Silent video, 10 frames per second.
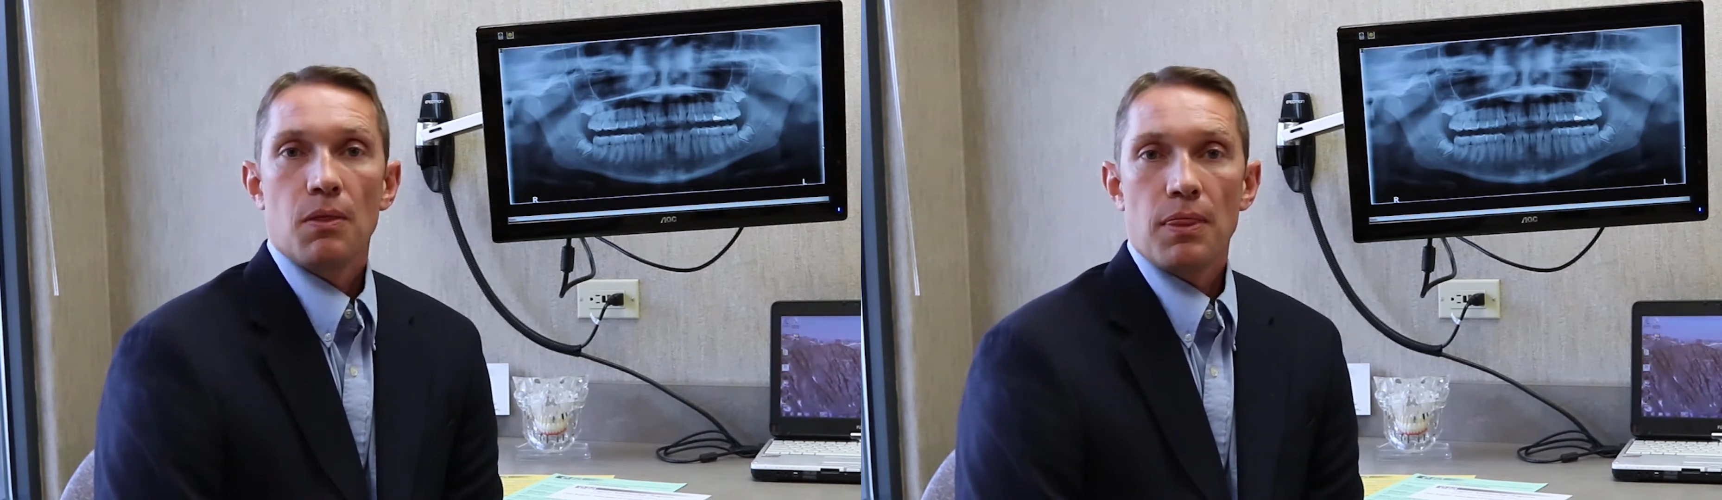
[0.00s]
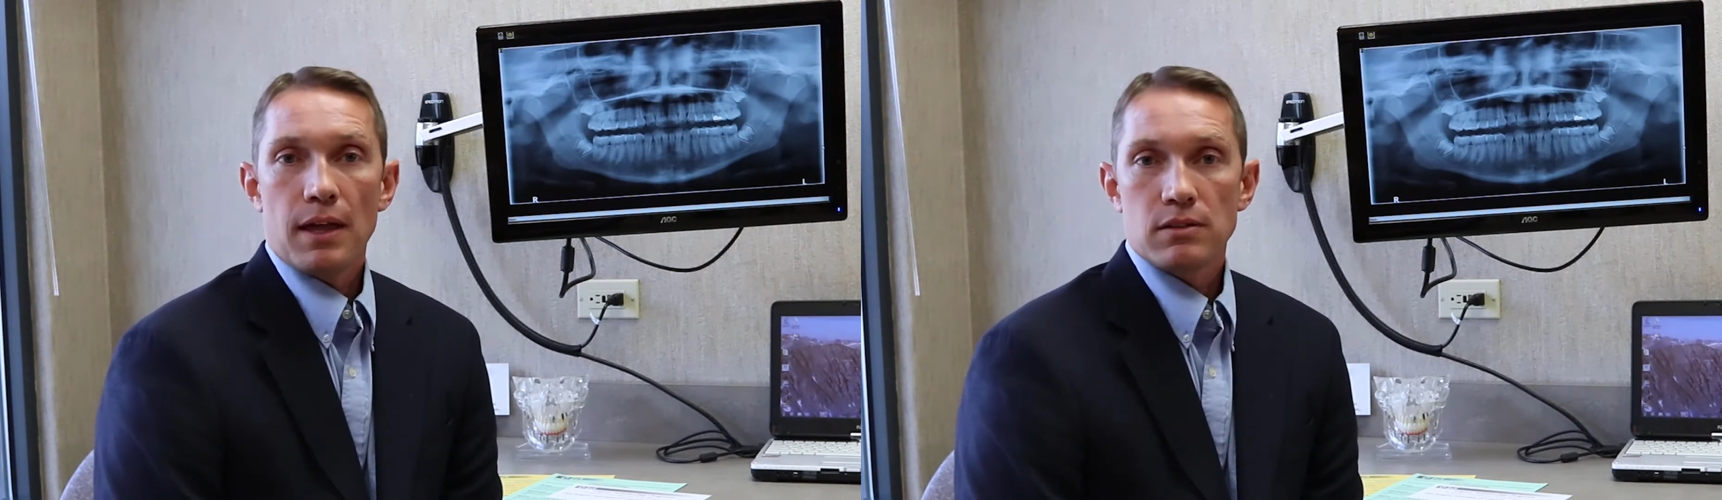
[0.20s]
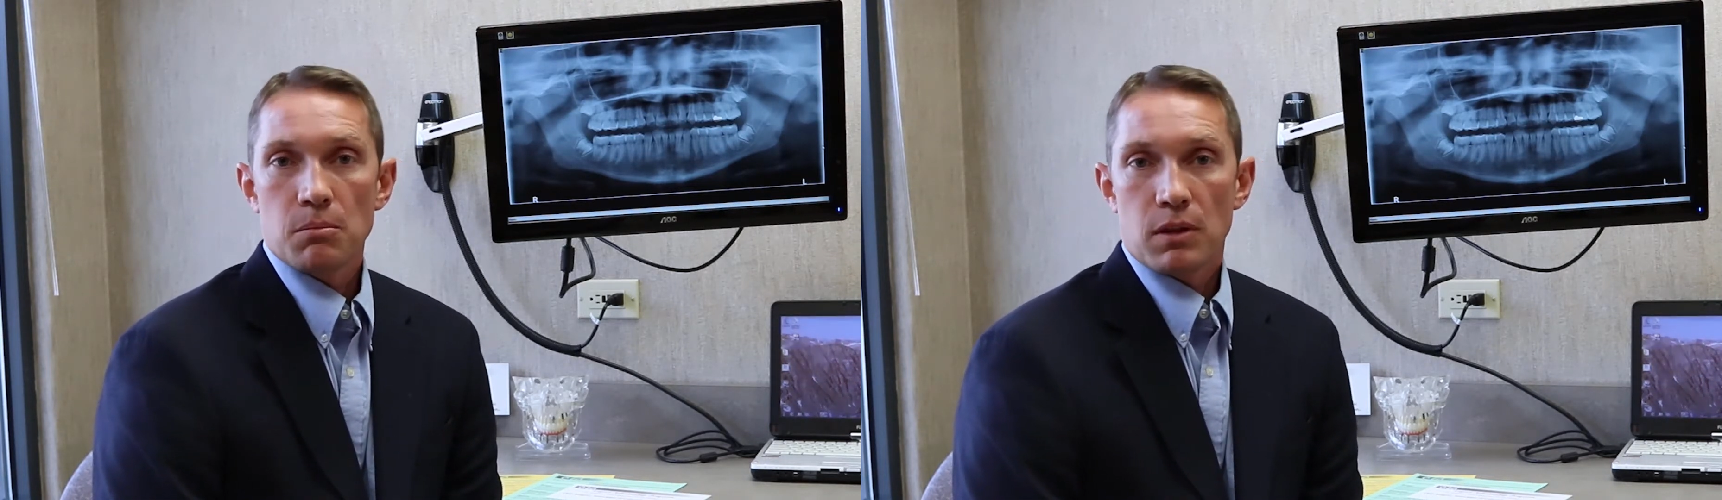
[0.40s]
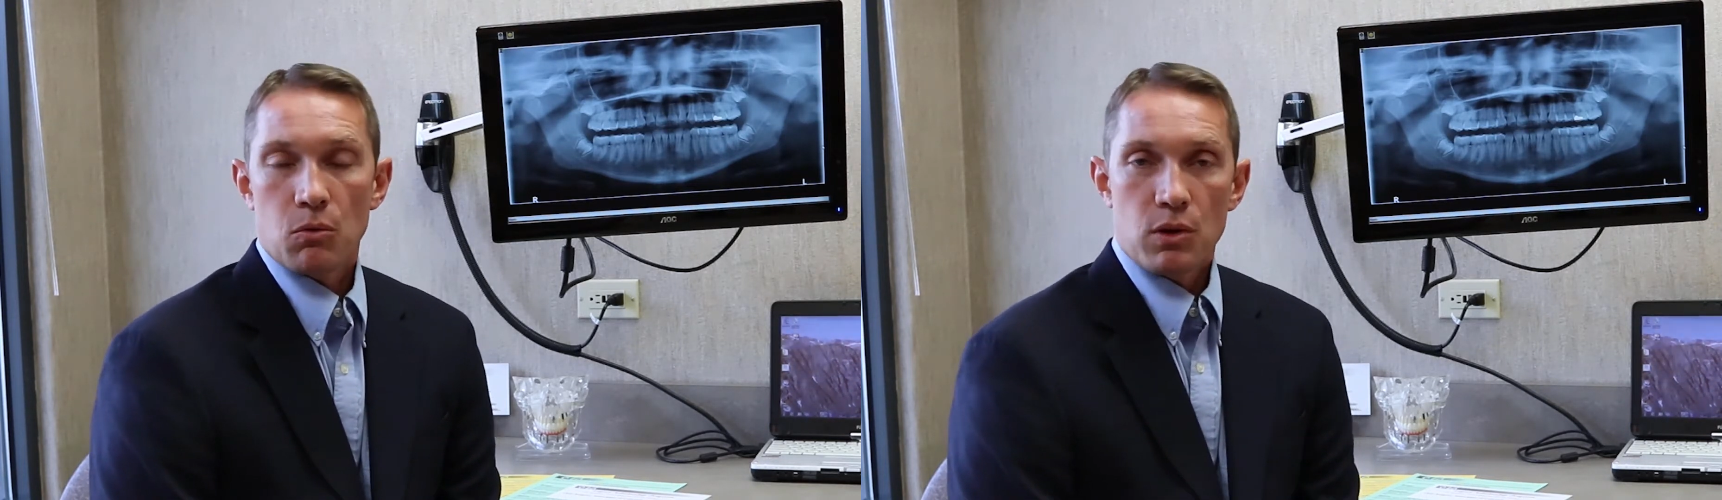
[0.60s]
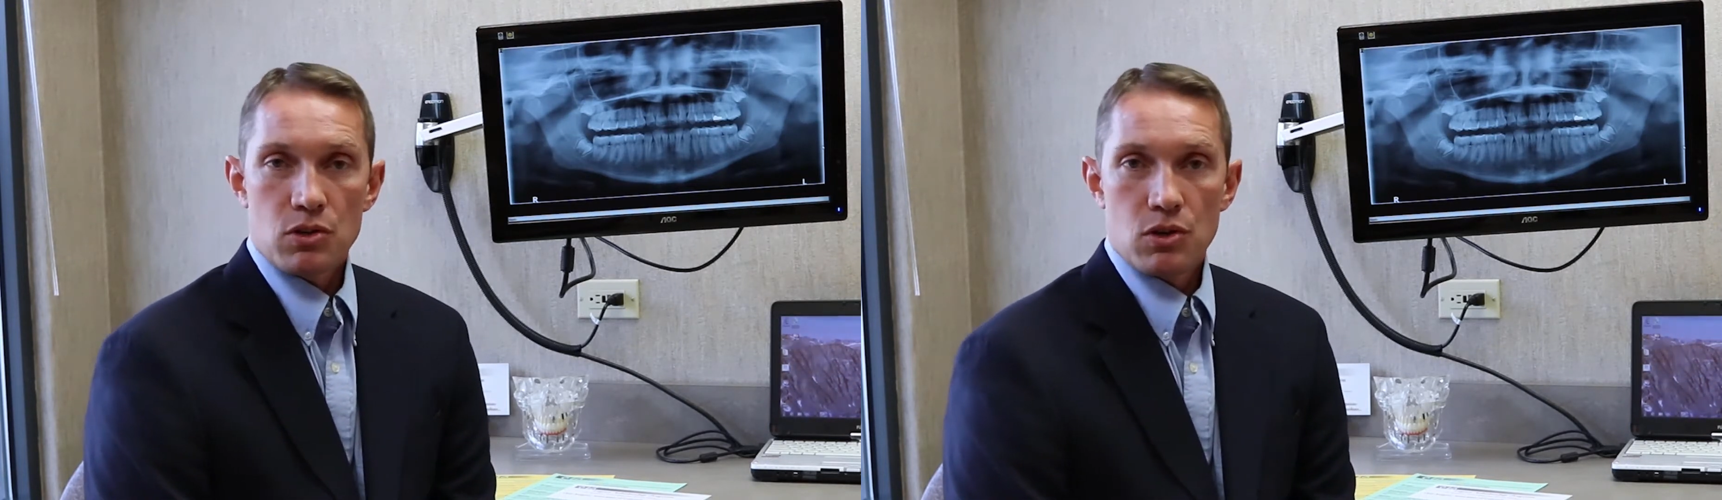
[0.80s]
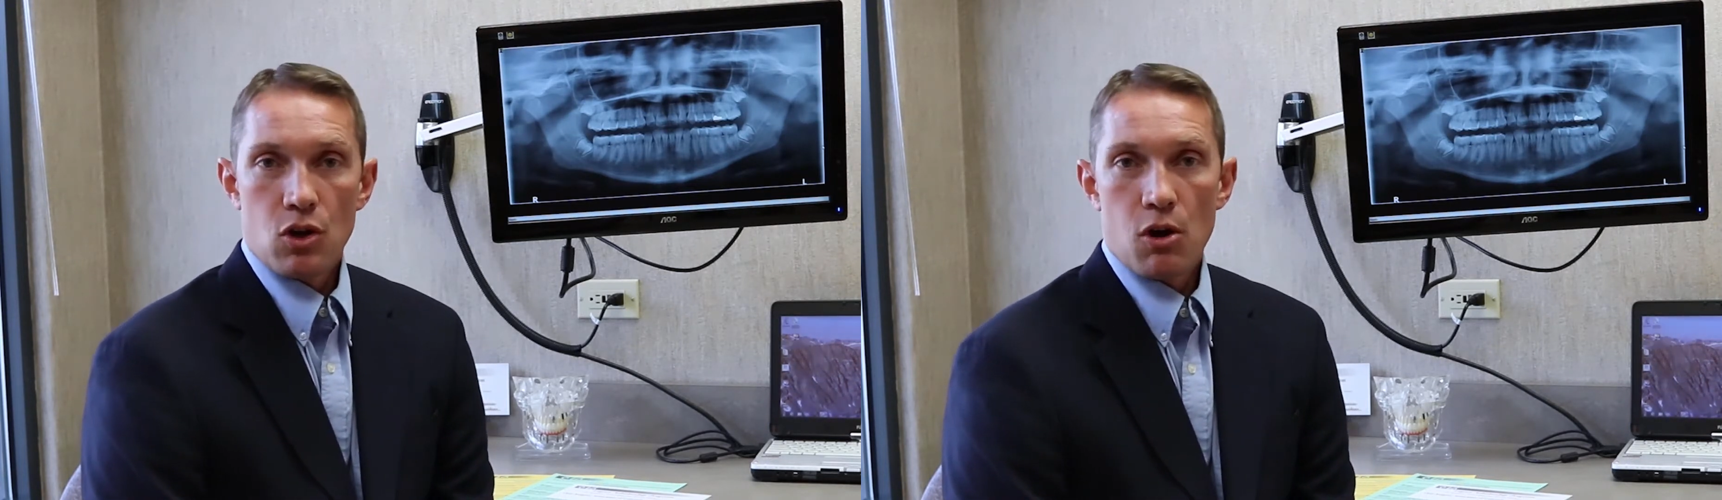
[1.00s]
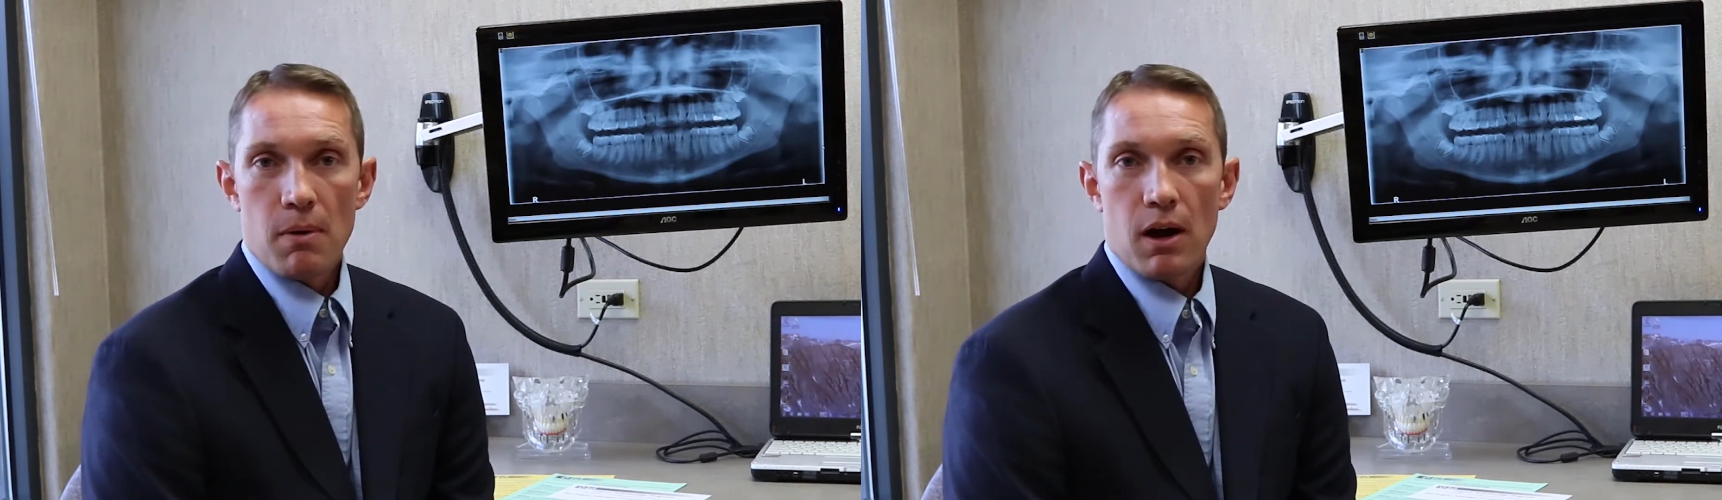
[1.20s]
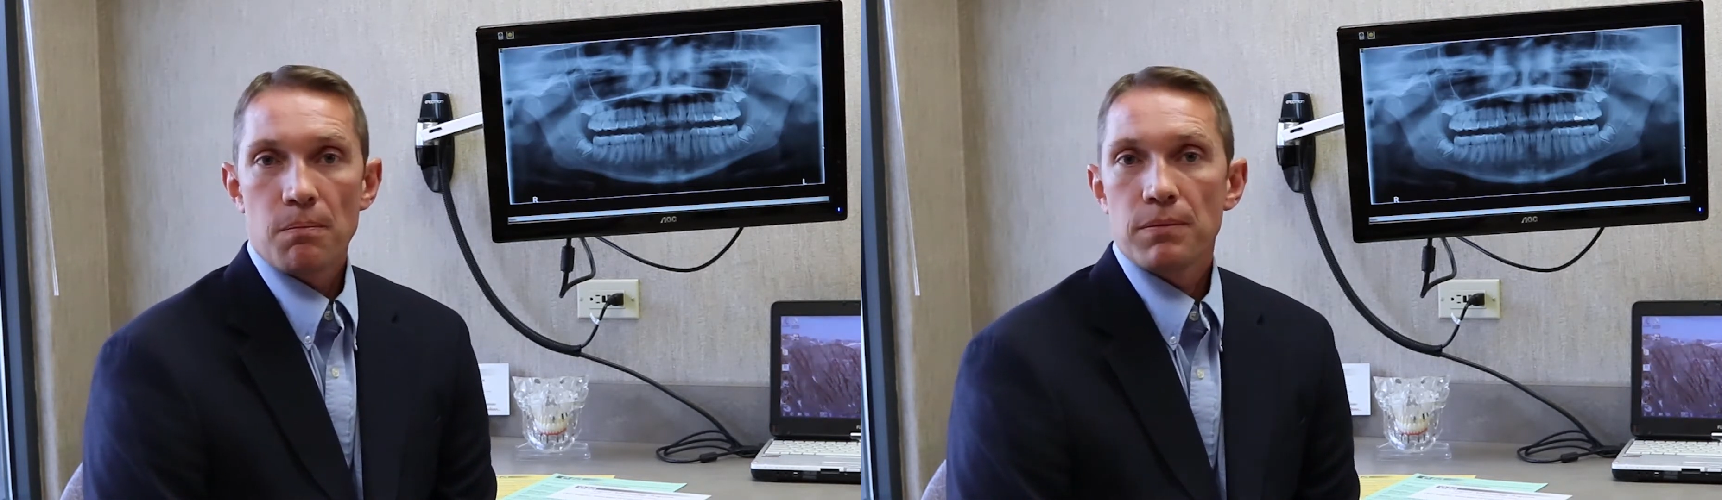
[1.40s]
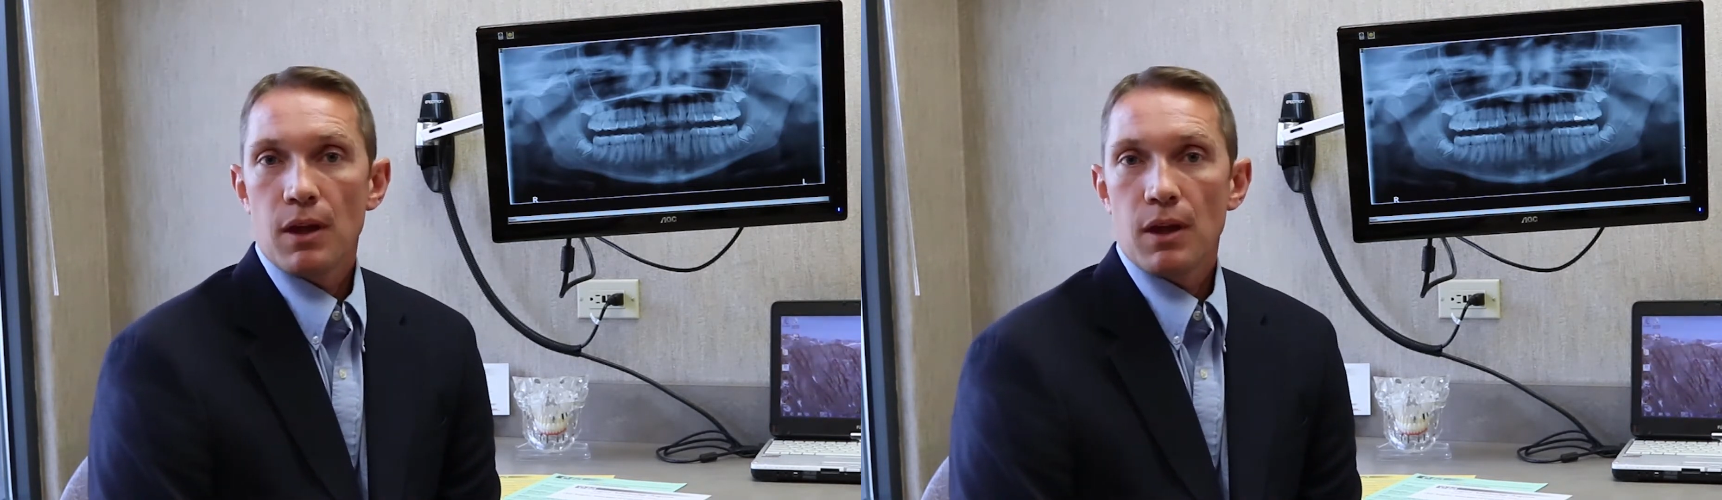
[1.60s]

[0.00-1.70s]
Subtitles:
that's something that we should know about.